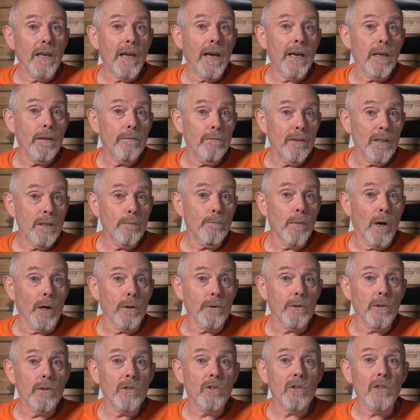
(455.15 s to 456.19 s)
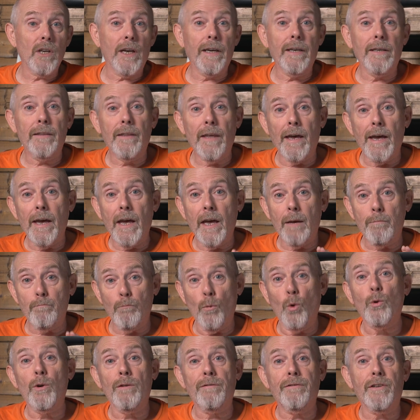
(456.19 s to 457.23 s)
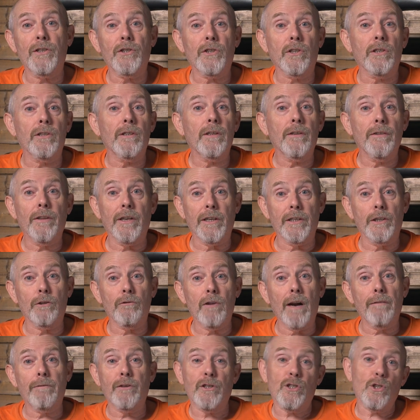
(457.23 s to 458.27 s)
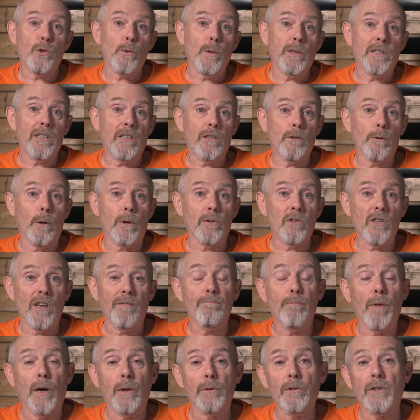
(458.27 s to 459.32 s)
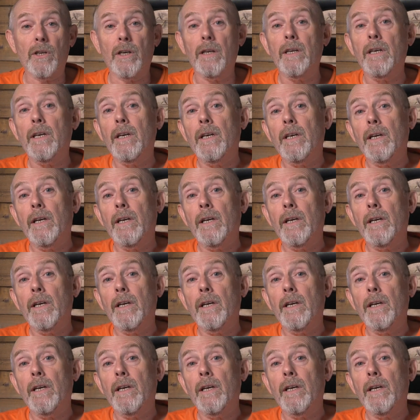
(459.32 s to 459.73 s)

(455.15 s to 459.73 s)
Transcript: kV motors say they're more efficient than your average 2207 motor